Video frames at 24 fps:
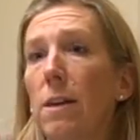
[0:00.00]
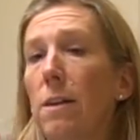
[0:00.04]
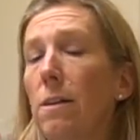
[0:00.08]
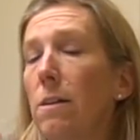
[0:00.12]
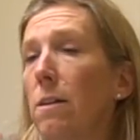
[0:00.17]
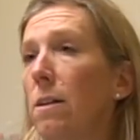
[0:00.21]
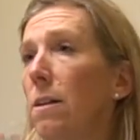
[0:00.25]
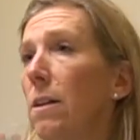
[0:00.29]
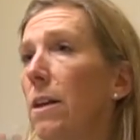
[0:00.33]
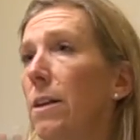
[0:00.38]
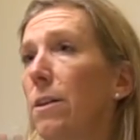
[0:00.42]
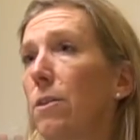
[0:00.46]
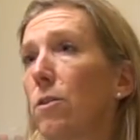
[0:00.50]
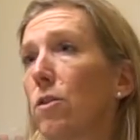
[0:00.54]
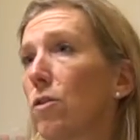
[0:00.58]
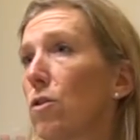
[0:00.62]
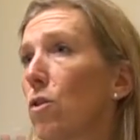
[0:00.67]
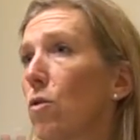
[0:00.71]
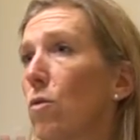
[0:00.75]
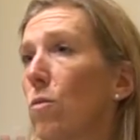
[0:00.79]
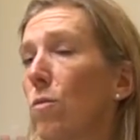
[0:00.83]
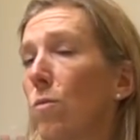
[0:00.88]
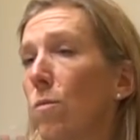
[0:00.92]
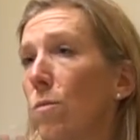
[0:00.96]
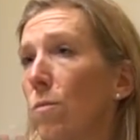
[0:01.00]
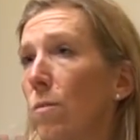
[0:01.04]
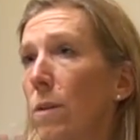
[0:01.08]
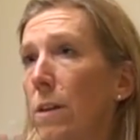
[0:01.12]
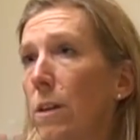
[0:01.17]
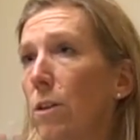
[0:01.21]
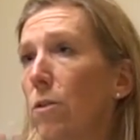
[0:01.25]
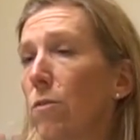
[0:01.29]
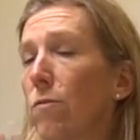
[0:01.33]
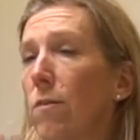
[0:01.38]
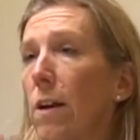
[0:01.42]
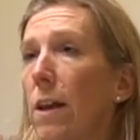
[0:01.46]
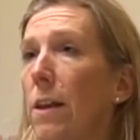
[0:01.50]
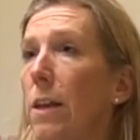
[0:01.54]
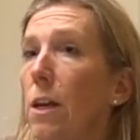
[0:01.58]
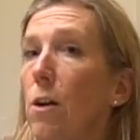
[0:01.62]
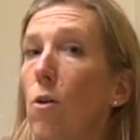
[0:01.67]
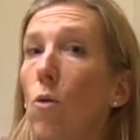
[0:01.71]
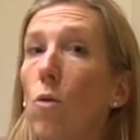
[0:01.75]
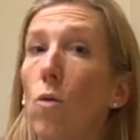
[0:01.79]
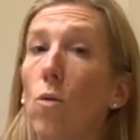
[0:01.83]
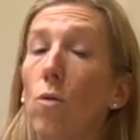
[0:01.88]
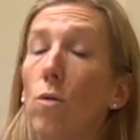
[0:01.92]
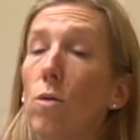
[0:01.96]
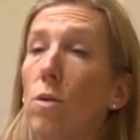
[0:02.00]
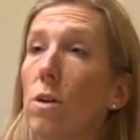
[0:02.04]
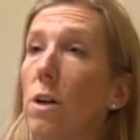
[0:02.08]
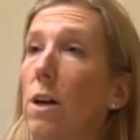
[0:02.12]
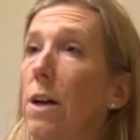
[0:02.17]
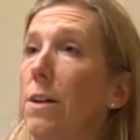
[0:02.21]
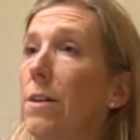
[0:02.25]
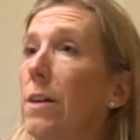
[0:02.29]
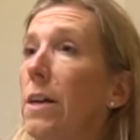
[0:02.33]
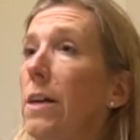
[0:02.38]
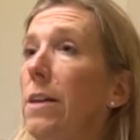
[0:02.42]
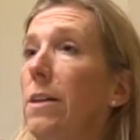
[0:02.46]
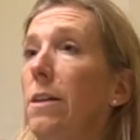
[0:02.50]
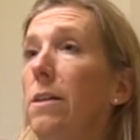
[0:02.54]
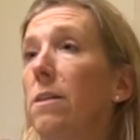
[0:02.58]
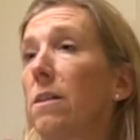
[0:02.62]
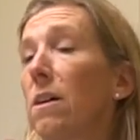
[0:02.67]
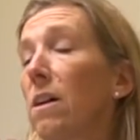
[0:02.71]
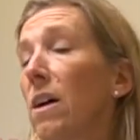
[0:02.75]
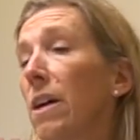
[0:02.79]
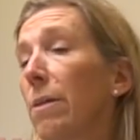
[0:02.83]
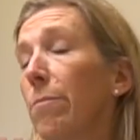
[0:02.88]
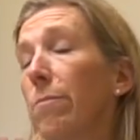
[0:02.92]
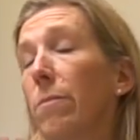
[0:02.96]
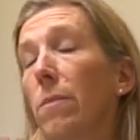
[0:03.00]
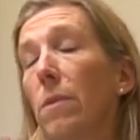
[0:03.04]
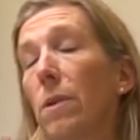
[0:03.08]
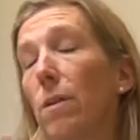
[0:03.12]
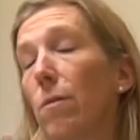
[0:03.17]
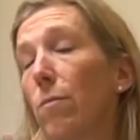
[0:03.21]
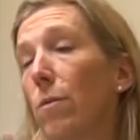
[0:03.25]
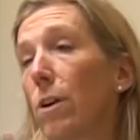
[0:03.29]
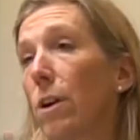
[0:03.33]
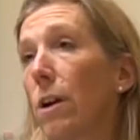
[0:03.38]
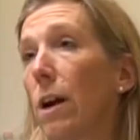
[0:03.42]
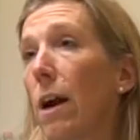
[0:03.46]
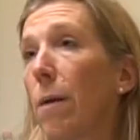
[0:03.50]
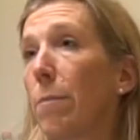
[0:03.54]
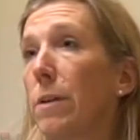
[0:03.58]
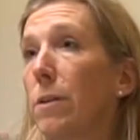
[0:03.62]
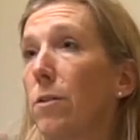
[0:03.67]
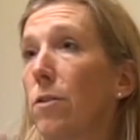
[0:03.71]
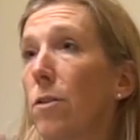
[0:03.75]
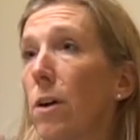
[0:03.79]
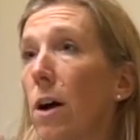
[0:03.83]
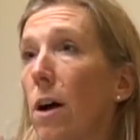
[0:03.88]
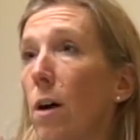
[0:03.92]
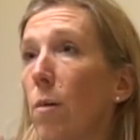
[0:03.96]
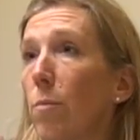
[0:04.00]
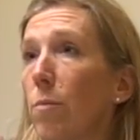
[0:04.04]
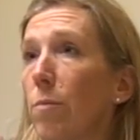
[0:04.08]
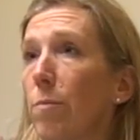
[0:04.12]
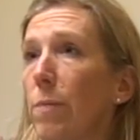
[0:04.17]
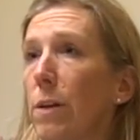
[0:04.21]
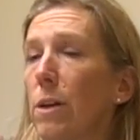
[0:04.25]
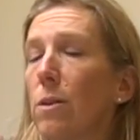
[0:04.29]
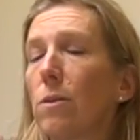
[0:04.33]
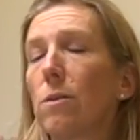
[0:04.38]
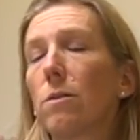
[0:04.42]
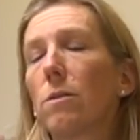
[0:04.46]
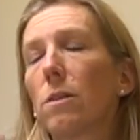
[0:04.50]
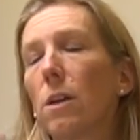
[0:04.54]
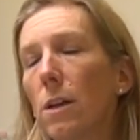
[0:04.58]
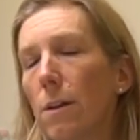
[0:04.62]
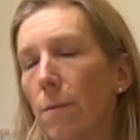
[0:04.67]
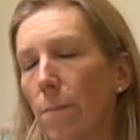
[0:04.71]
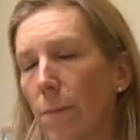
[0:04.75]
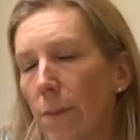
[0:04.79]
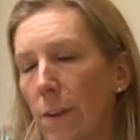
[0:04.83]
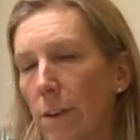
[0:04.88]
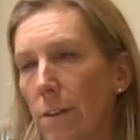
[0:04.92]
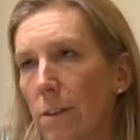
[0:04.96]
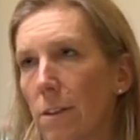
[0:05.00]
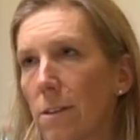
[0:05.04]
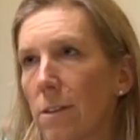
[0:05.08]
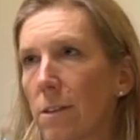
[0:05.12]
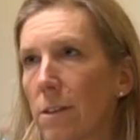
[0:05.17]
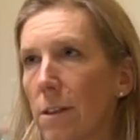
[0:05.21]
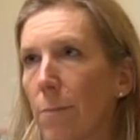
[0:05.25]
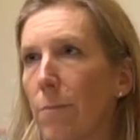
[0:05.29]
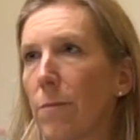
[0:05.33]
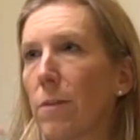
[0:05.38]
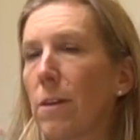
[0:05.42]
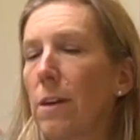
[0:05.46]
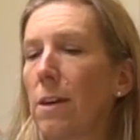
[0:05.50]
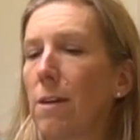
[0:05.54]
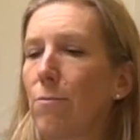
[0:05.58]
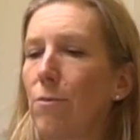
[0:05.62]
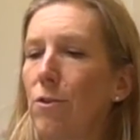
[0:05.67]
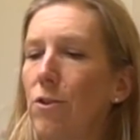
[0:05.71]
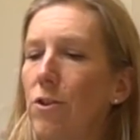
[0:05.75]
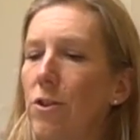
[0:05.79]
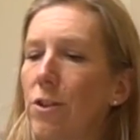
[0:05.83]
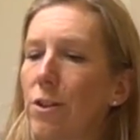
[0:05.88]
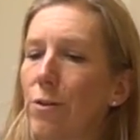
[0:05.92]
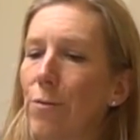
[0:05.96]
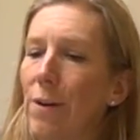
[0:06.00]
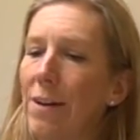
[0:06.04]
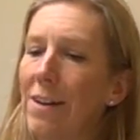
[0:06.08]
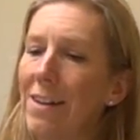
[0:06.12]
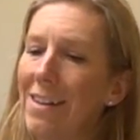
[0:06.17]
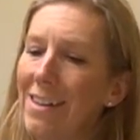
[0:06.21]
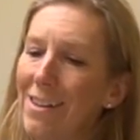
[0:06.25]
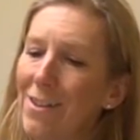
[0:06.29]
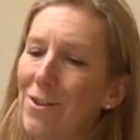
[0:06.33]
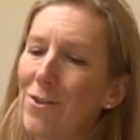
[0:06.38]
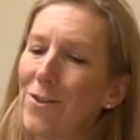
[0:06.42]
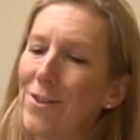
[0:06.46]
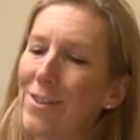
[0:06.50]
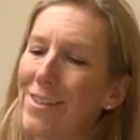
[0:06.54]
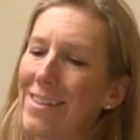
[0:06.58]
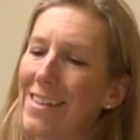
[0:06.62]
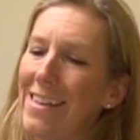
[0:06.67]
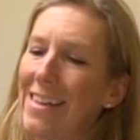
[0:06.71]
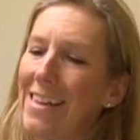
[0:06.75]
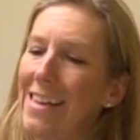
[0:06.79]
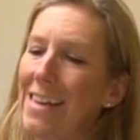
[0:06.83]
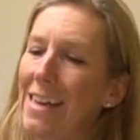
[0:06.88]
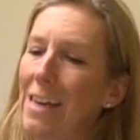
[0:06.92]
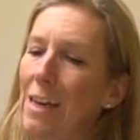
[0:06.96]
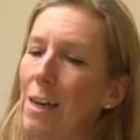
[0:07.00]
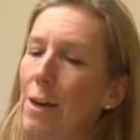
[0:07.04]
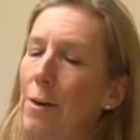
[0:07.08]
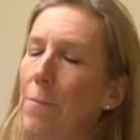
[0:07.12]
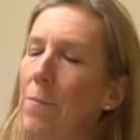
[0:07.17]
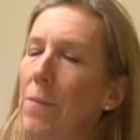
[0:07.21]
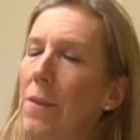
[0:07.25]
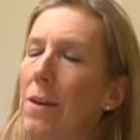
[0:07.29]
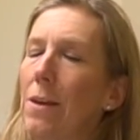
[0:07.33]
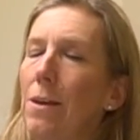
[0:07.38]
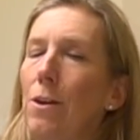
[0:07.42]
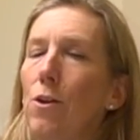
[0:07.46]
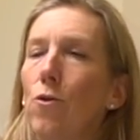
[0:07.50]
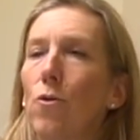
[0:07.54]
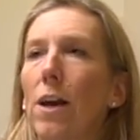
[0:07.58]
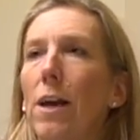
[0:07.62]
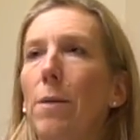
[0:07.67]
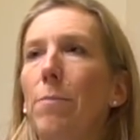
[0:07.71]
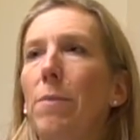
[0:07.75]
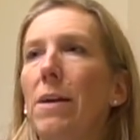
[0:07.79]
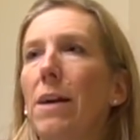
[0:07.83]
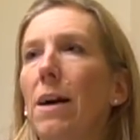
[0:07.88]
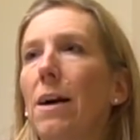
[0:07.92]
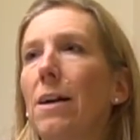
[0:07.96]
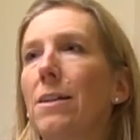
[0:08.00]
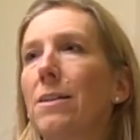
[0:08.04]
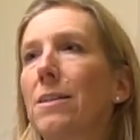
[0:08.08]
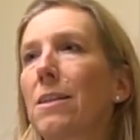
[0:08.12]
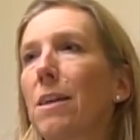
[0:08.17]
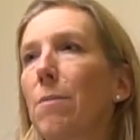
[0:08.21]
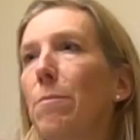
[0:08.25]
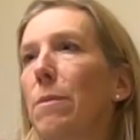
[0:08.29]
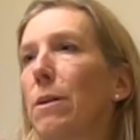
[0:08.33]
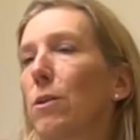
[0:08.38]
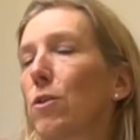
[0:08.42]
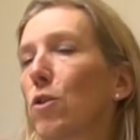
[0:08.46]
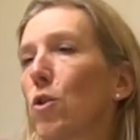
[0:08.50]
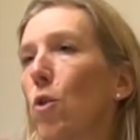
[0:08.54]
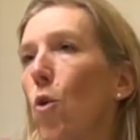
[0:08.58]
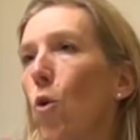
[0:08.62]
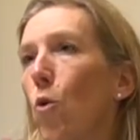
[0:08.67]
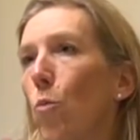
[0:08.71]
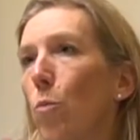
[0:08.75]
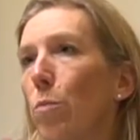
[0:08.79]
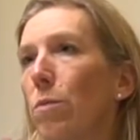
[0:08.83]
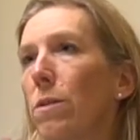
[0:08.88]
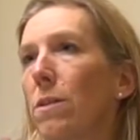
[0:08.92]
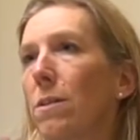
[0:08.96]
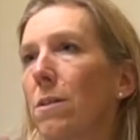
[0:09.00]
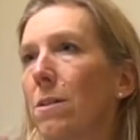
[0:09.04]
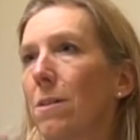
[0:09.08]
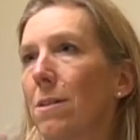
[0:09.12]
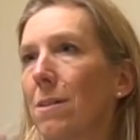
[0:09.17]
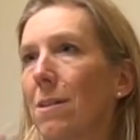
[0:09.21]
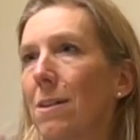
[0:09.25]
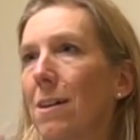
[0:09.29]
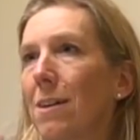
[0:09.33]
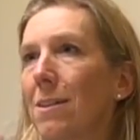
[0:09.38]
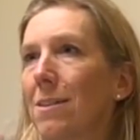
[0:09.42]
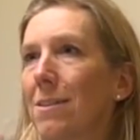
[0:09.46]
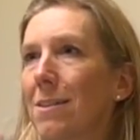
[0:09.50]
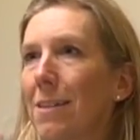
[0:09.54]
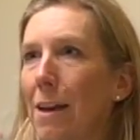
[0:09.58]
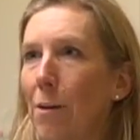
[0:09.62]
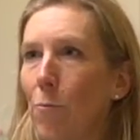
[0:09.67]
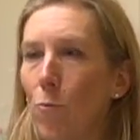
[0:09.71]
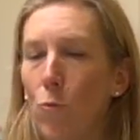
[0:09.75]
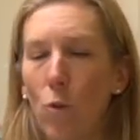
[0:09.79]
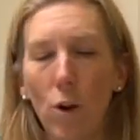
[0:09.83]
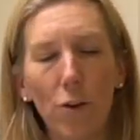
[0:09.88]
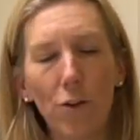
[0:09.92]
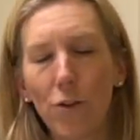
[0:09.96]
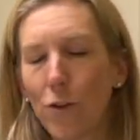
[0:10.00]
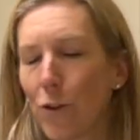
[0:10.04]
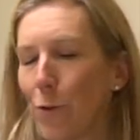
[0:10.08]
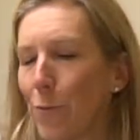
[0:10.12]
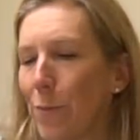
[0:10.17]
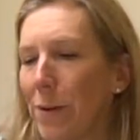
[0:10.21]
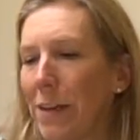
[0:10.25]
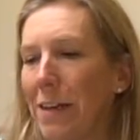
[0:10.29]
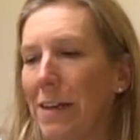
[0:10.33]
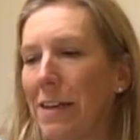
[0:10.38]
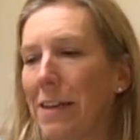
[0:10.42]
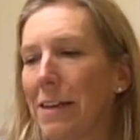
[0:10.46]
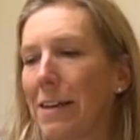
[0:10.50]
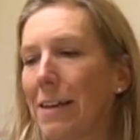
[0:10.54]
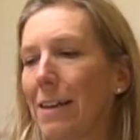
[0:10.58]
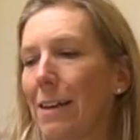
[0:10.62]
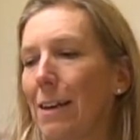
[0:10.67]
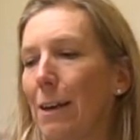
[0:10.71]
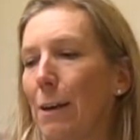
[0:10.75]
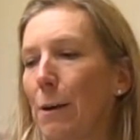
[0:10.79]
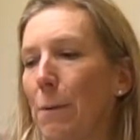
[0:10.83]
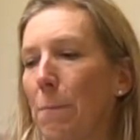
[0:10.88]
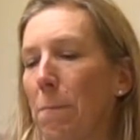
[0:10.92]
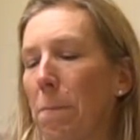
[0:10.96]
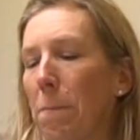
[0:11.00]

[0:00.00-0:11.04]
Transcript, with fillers: then let us know when you're ready, or at any time we're happy to help, because this is something which is quite interesting. Your APIs can be as open as they want to be.